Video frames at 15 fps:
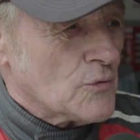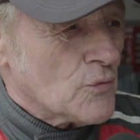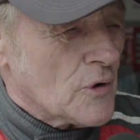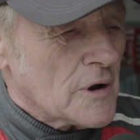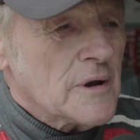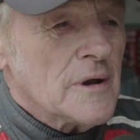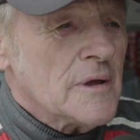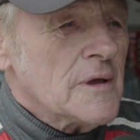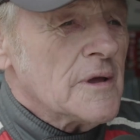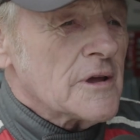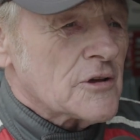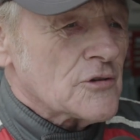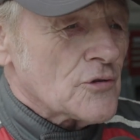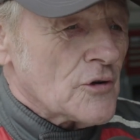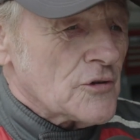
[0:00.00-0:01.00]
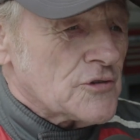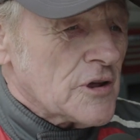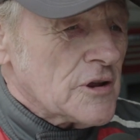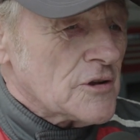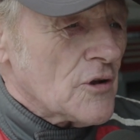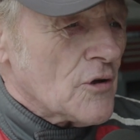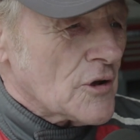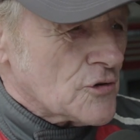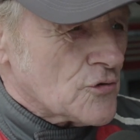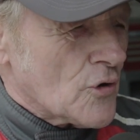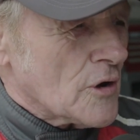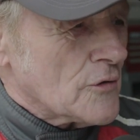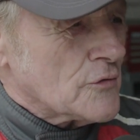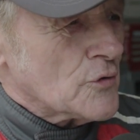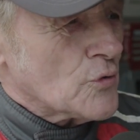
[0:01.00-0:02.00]
in one, because I intend to like
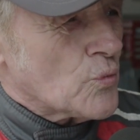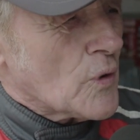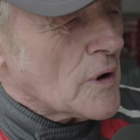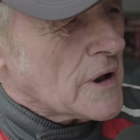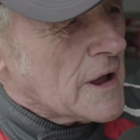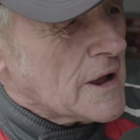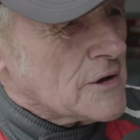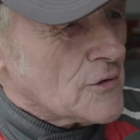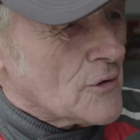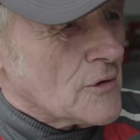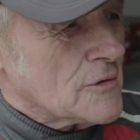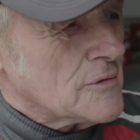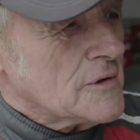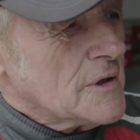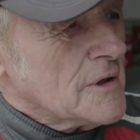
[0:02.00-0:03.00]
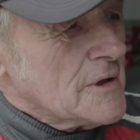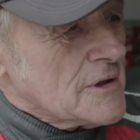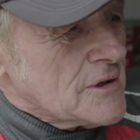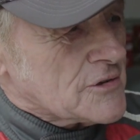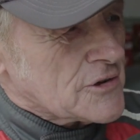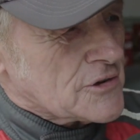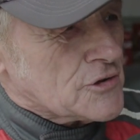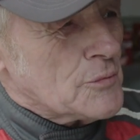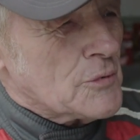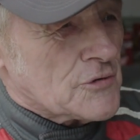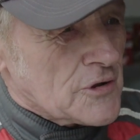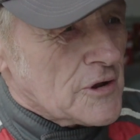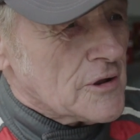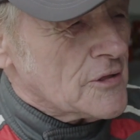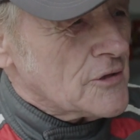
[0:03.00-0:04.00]
driving with one hand on
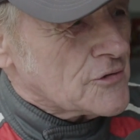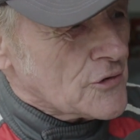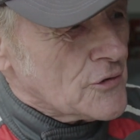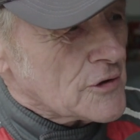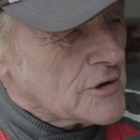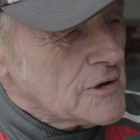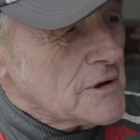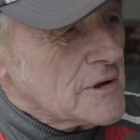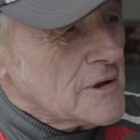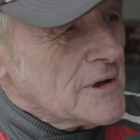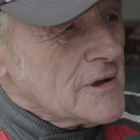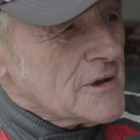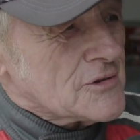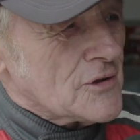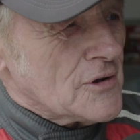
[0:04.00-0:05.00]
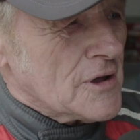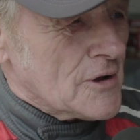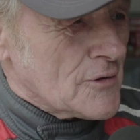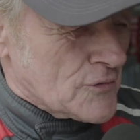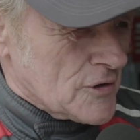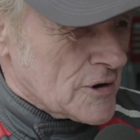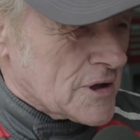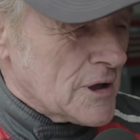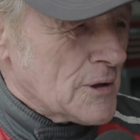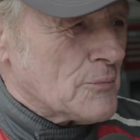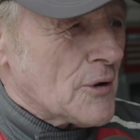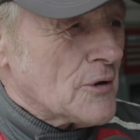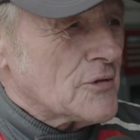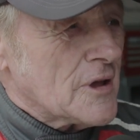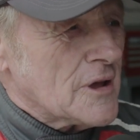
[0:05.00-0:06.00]
60% of the circuit. So now I've got to keep both